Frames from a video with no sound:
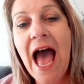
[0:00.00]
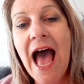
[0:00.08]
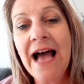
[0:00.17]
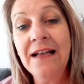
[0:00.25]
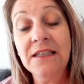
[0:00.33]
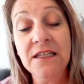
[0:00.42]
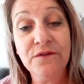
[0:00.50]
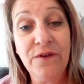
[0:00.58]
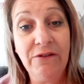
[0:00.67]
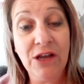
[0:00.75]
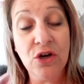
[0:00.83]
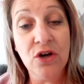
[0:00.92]
and it's
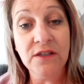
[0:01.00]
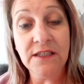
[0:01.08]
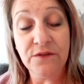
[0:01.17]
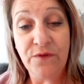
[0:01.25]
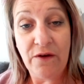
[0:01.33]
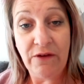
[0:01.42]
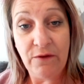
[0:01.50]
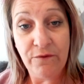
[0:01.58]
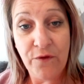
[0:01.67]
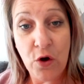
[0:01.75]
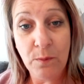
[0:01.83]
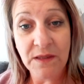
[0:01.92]
very good, it's very
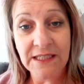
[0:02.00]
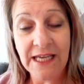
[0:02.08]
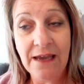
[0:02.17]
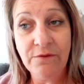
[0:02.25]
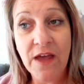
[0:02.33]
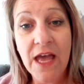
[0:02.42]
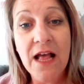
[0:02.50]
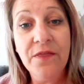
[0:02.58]
informative.